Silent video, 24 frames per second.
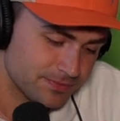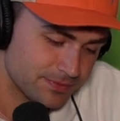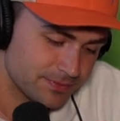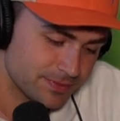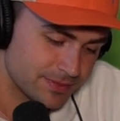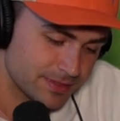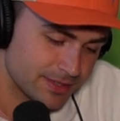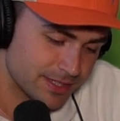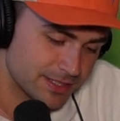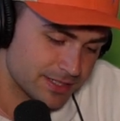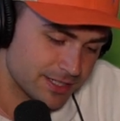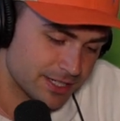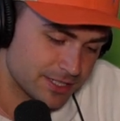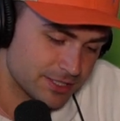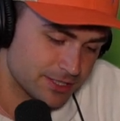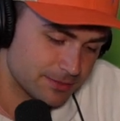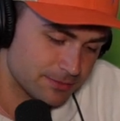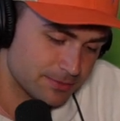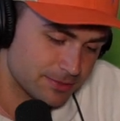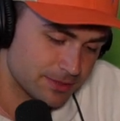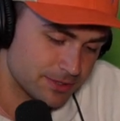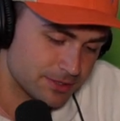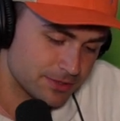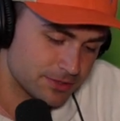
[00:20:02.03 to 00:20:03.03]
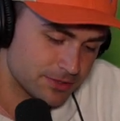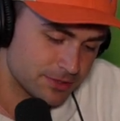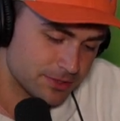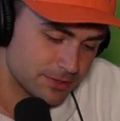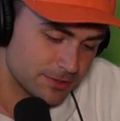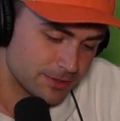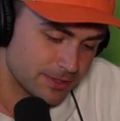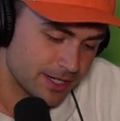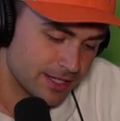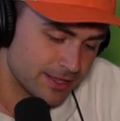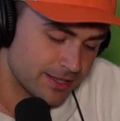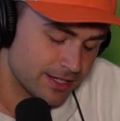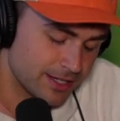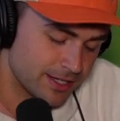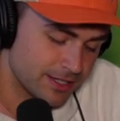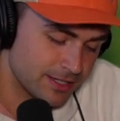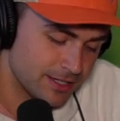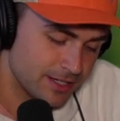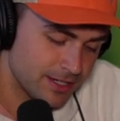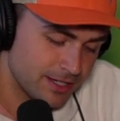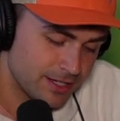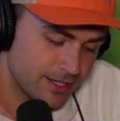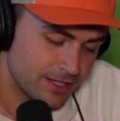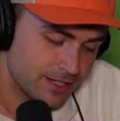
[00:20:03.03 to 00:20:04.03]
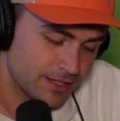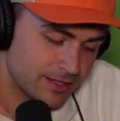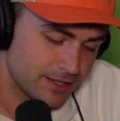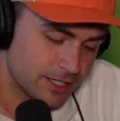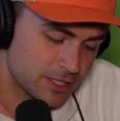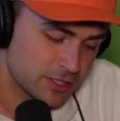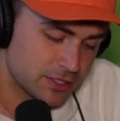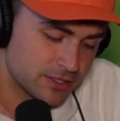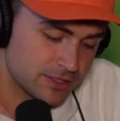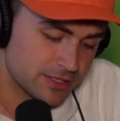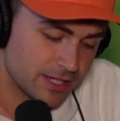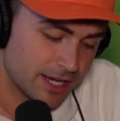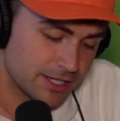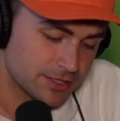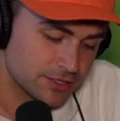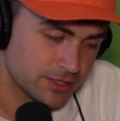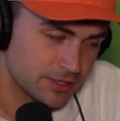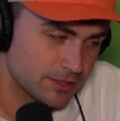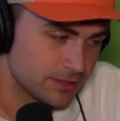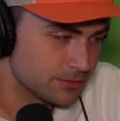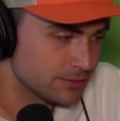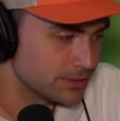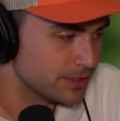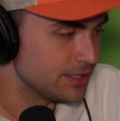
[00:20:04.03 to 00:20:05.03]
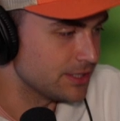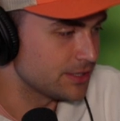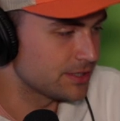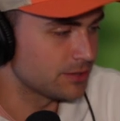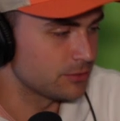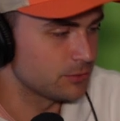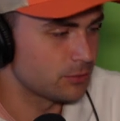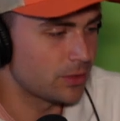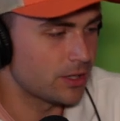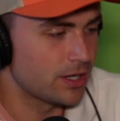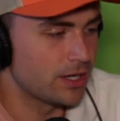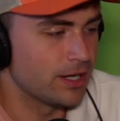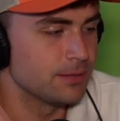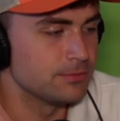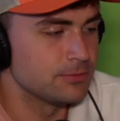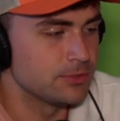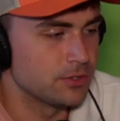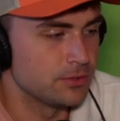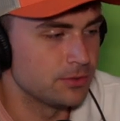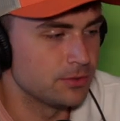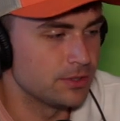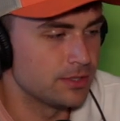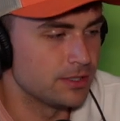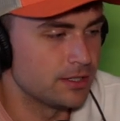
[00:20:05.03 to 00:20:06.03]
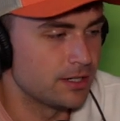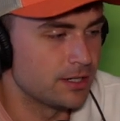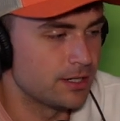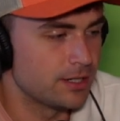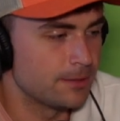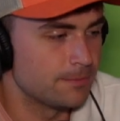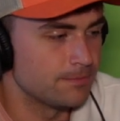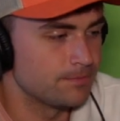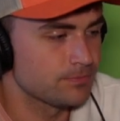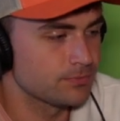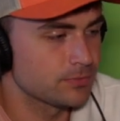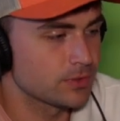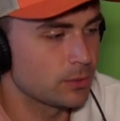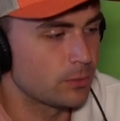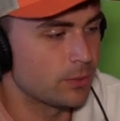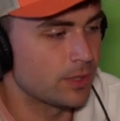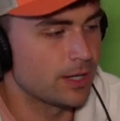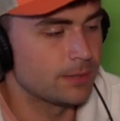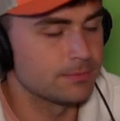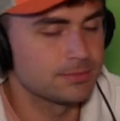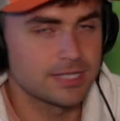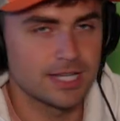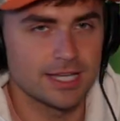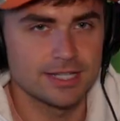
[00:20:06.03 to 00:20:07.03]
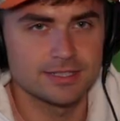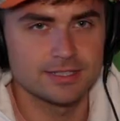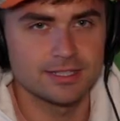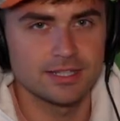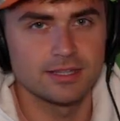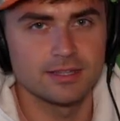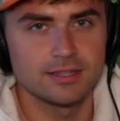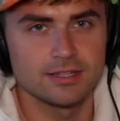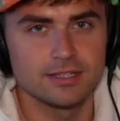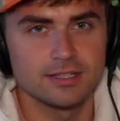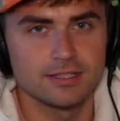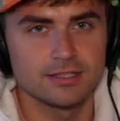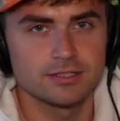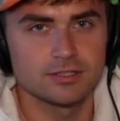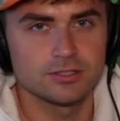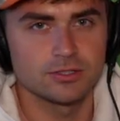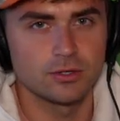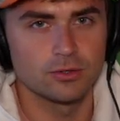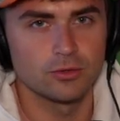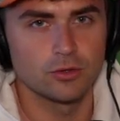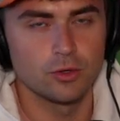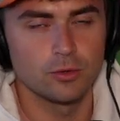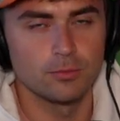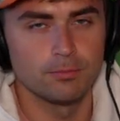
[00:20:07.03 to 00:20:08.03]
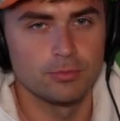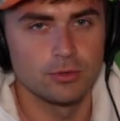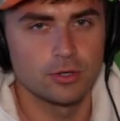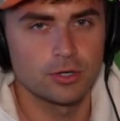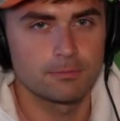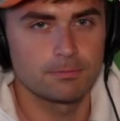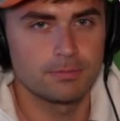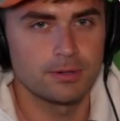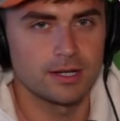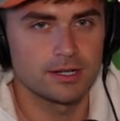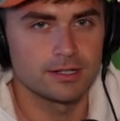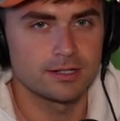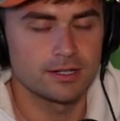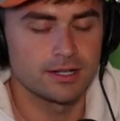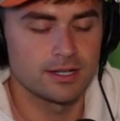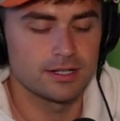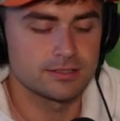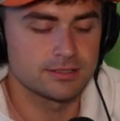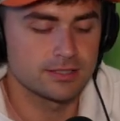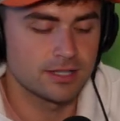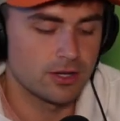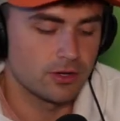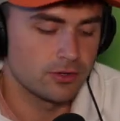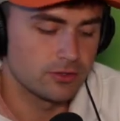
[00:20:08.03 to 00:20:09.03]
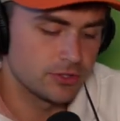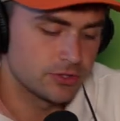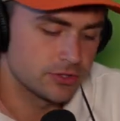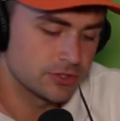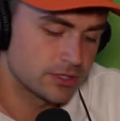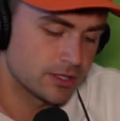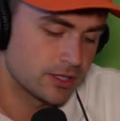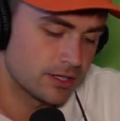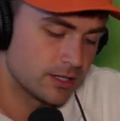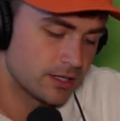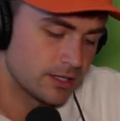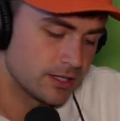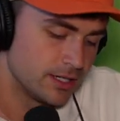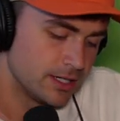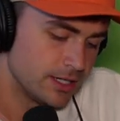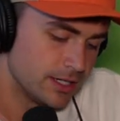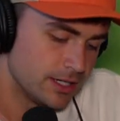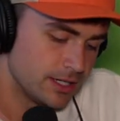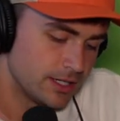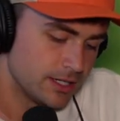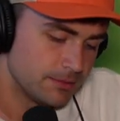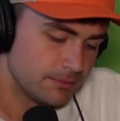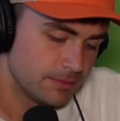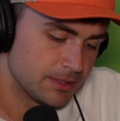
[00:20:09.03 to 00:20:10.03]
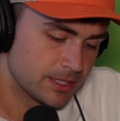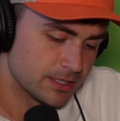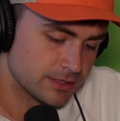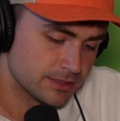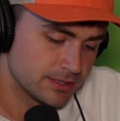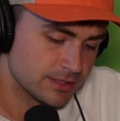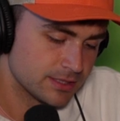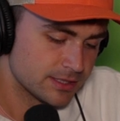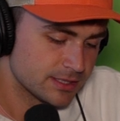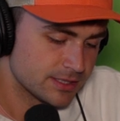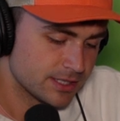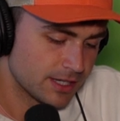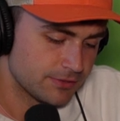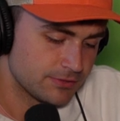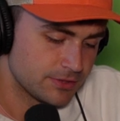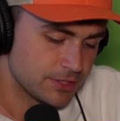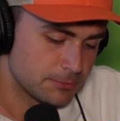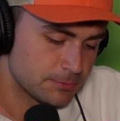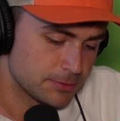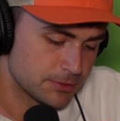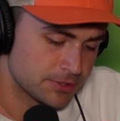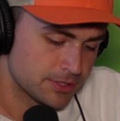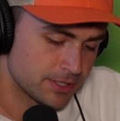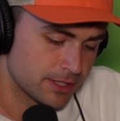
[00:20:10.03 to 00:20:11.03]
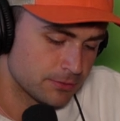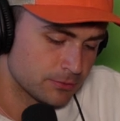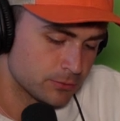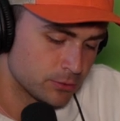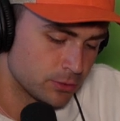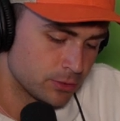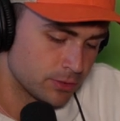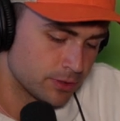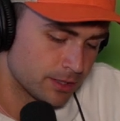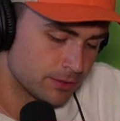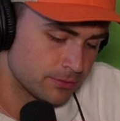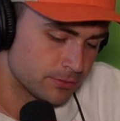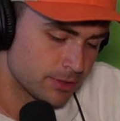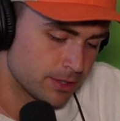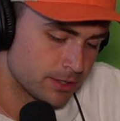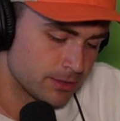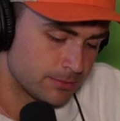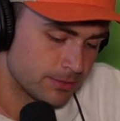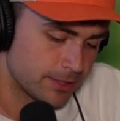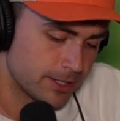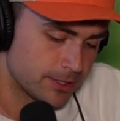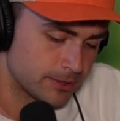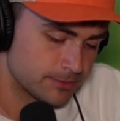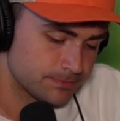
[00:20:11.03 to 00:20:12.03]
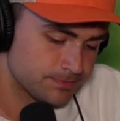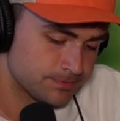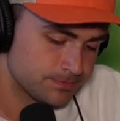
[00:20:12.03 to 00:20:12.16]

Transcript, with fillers: That's actually pretty true. And then this is actually a reason why I'm doing um, why I'm testing these solo book podcasts out. It's uh, because of the 70% rule I read about.